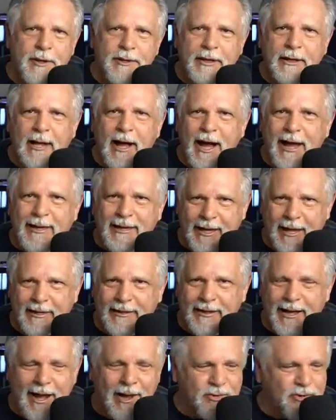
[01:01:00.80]
that I get
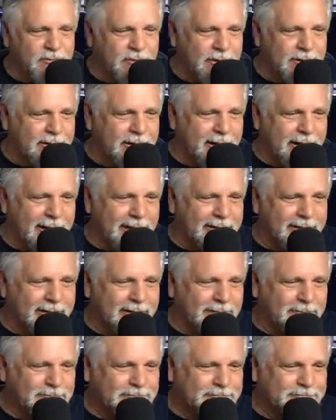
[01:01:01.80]
out of it,
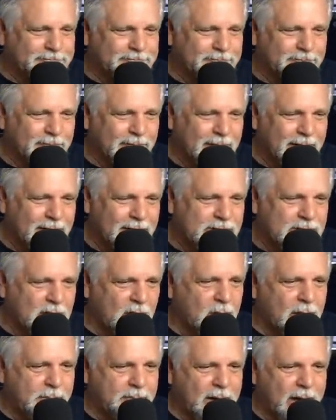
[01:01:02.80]
and
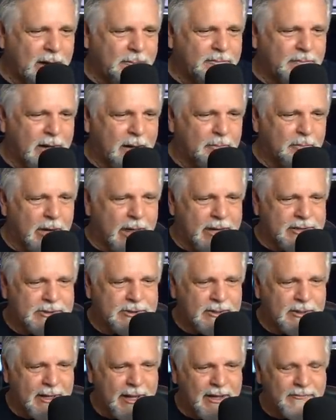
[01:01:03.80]
so I'm
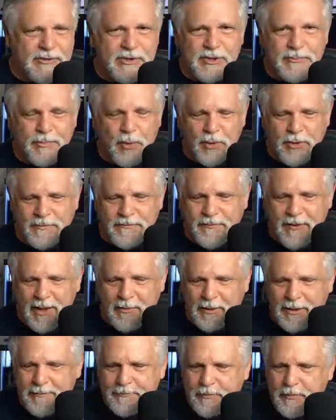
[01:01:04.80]
blessed. I have a supportive
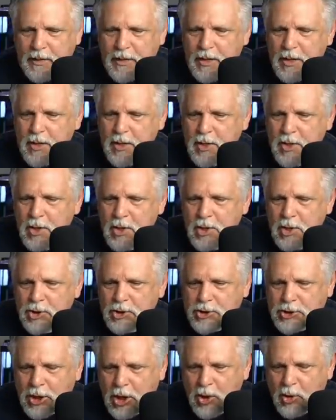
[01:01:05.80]
family.
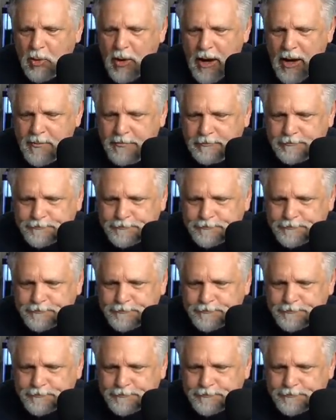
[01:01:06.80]
So.